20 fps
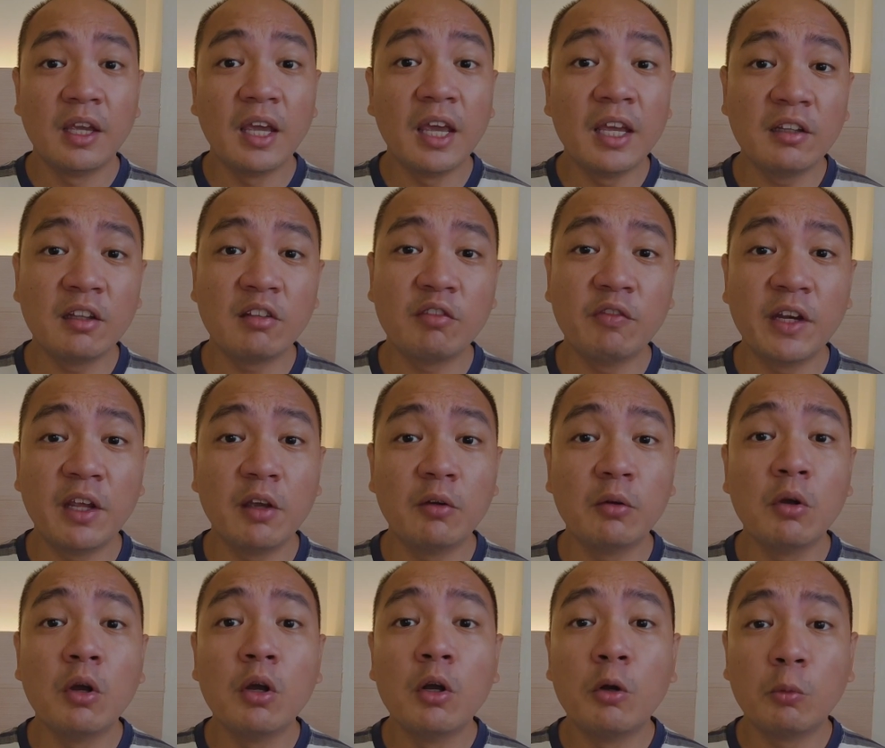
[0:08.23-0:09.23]
In this
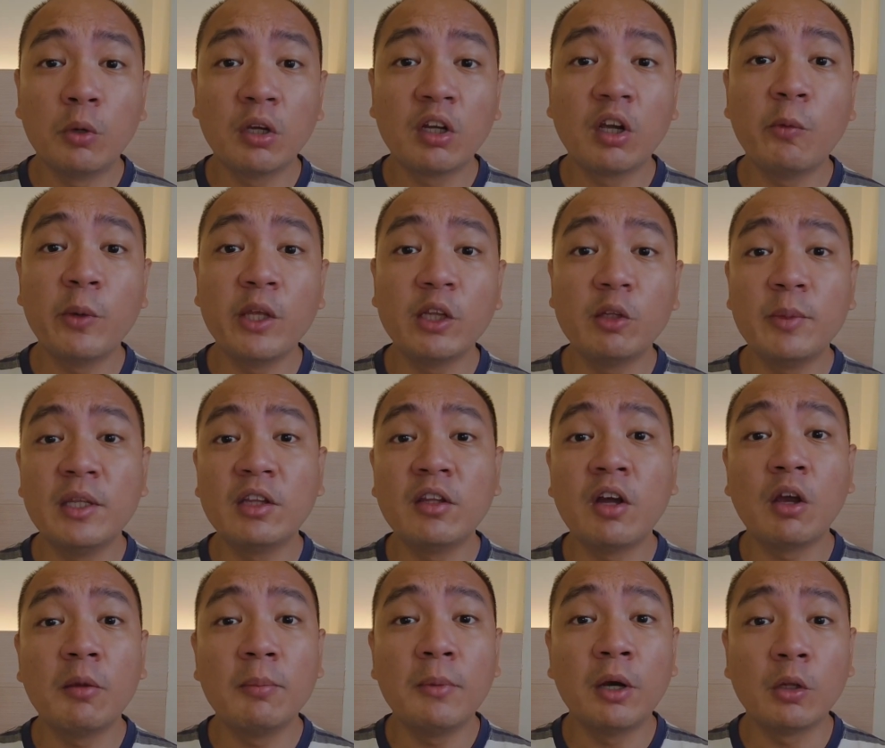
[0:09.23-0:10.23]
video, we're going to be
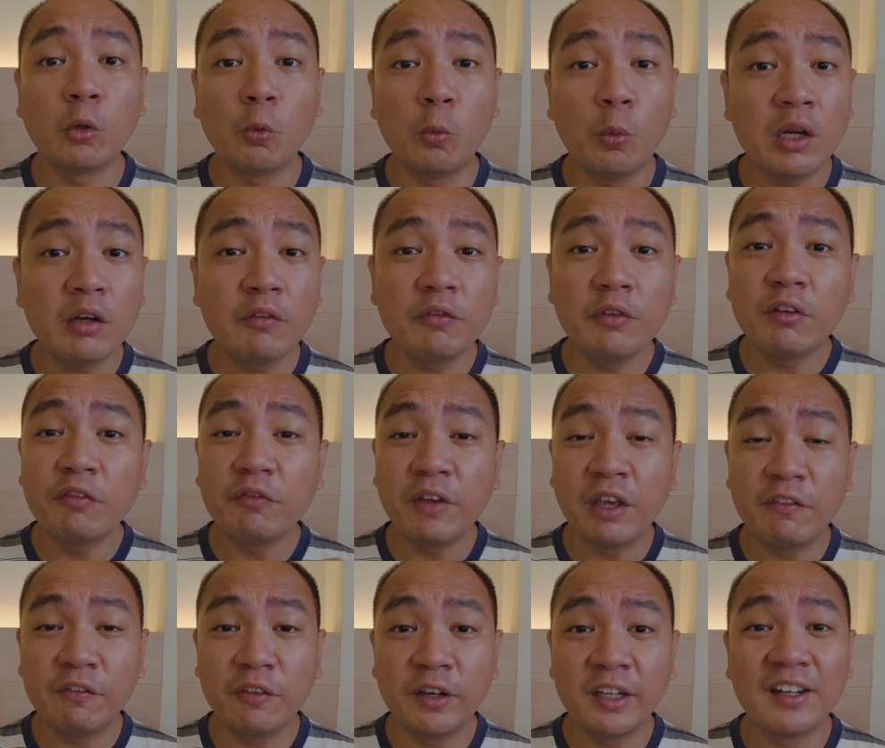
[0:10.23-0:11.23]
talking about one of your
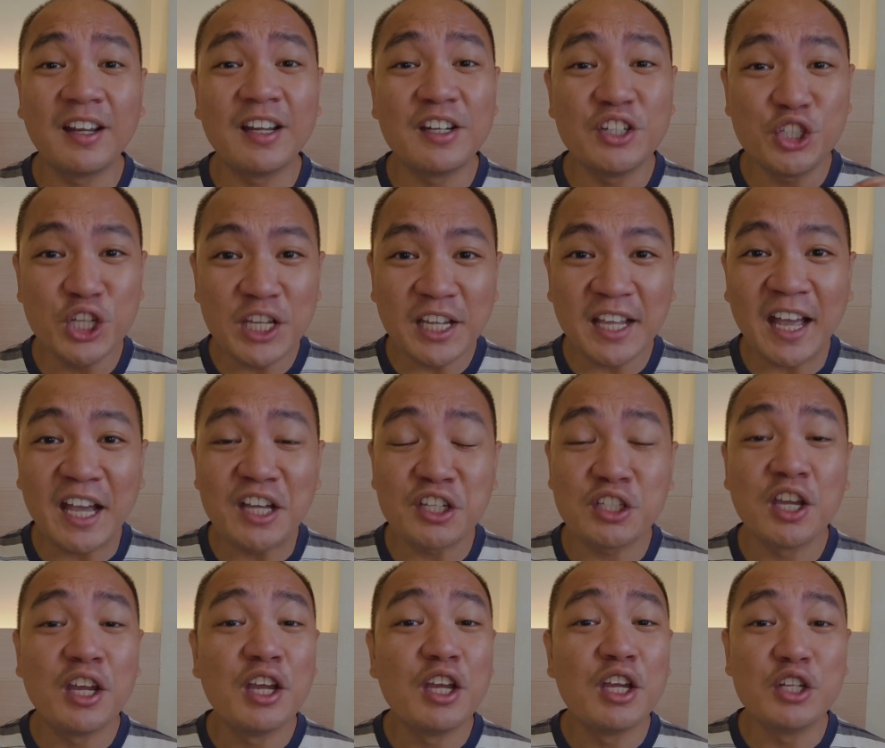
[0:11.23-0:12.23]
favorite
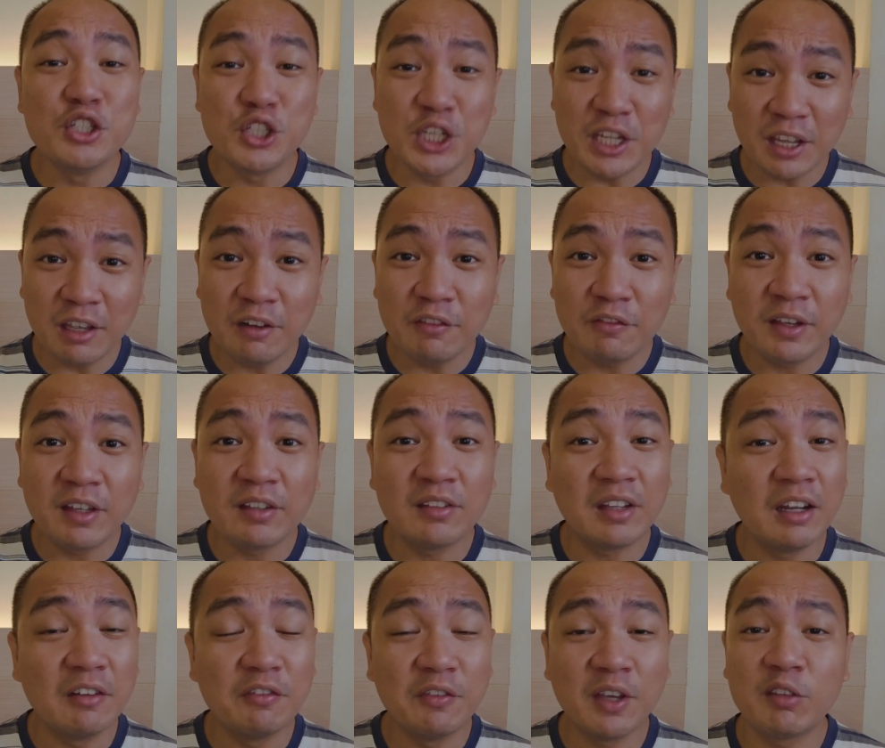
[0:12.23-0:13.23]
GCash
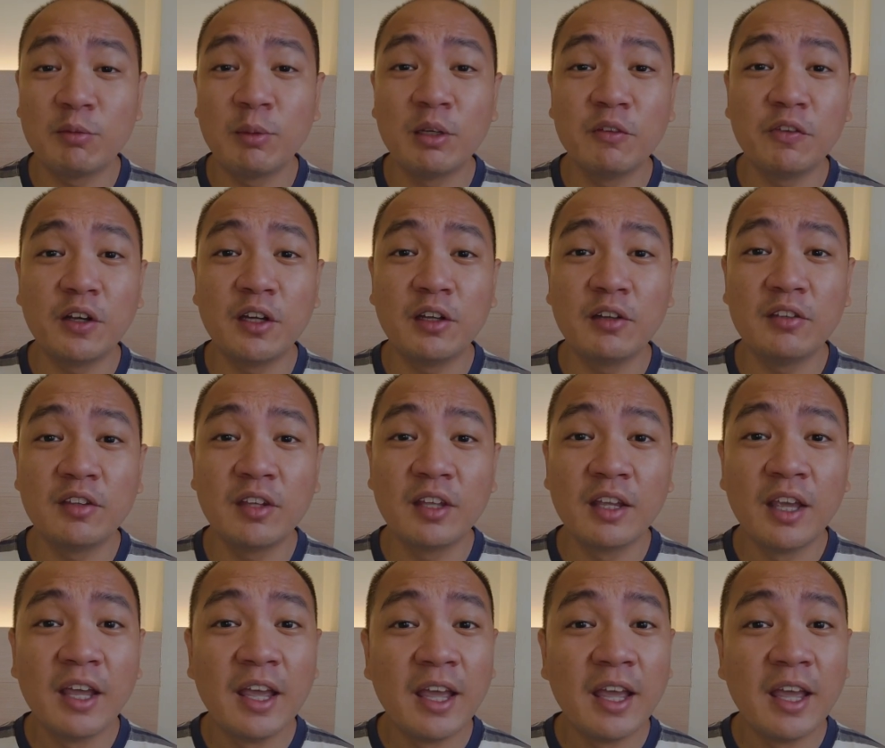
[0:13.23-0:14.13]
Ginvest investment funds,